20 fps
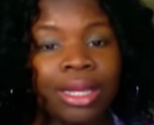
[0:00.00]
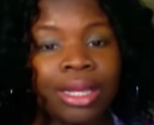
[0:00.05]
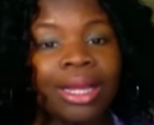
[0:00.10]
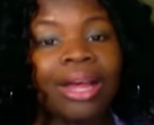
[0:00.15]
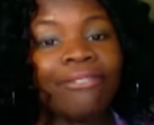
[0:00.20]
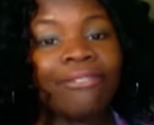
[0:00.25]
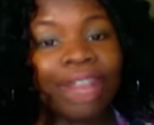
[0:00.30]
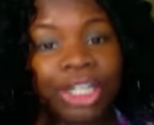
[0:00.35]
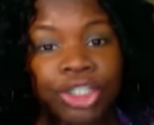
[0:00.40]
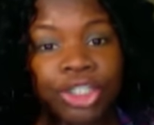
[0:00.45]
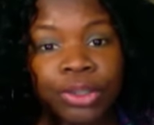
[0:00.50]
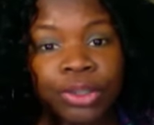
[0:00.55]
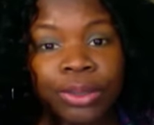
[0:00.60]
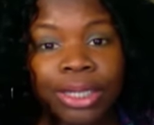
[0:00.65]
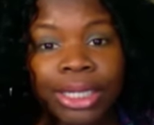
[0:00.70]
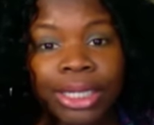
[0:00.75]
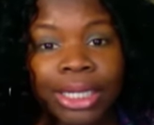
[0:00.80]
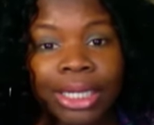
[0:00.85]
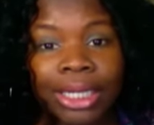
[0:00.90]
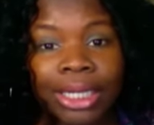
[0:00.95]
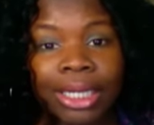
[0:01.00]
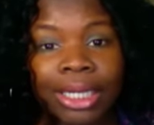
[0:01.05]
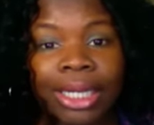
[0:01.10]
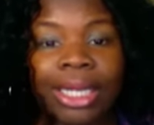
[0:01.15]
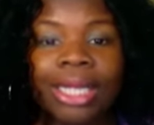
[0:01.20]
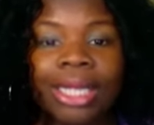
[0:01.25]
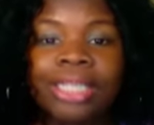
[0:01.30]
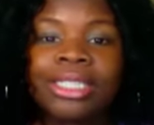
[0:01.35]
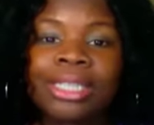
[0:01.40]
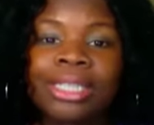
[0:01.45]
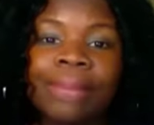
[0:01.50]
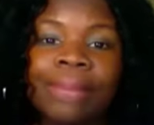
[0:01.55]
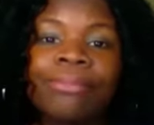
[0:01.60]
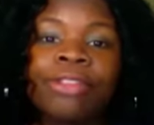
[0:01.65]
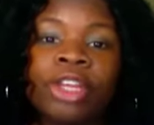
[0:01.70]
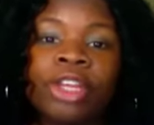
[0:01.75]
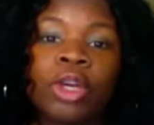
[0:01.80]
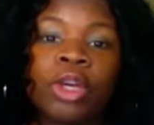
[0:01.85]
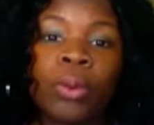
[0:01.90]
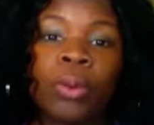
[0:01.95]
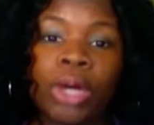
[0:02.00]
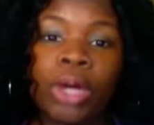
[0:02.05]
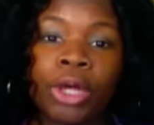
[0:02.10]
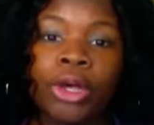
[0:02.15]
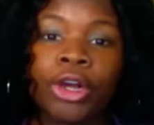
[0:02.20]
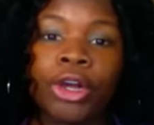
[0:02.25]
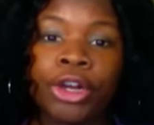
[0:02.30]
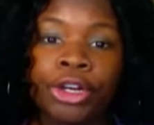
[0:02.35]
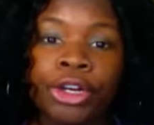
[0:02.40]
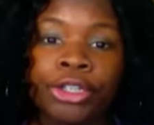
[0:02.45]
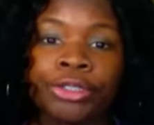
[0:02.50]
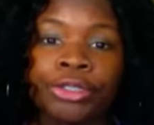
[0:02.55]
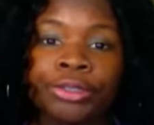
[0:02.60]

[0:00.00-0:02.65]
eventually something will hurt.